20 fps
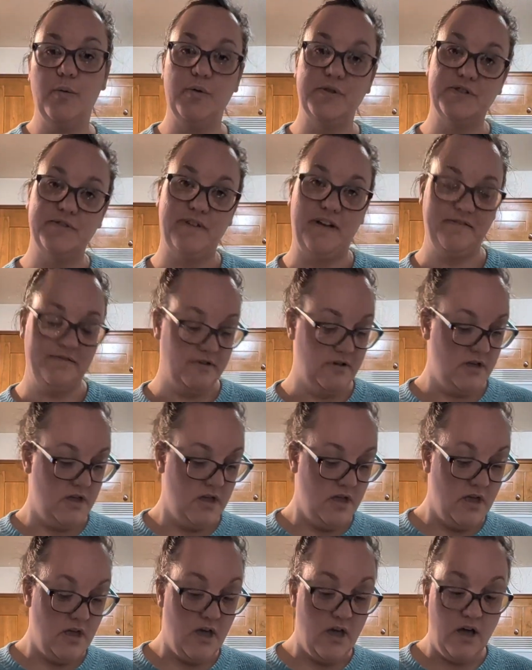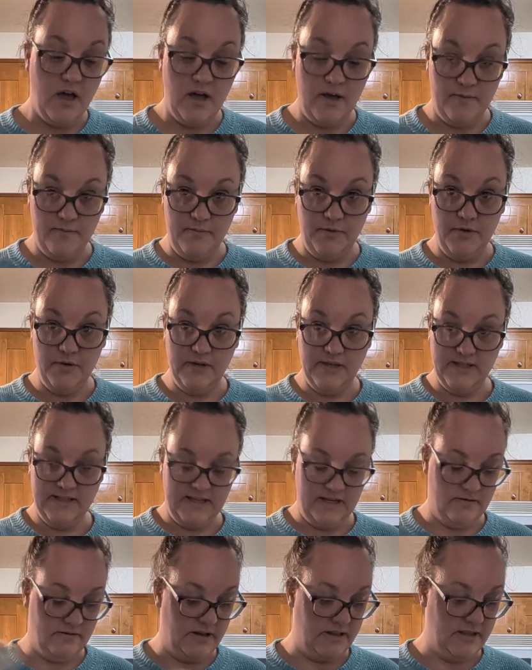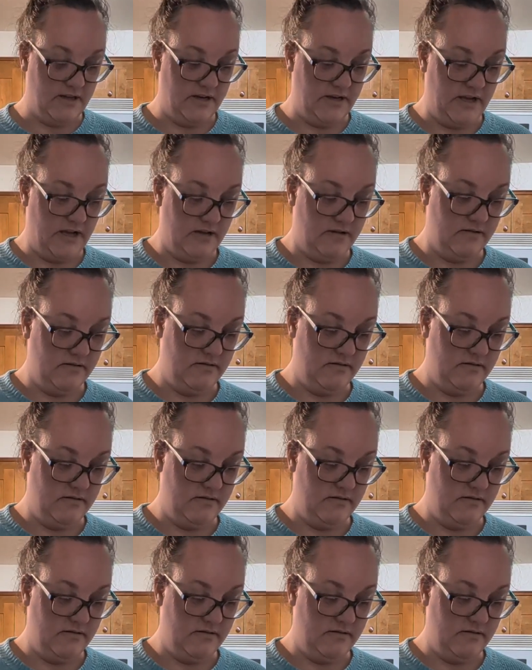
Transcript: We'll survive. You can stand right there, yeah.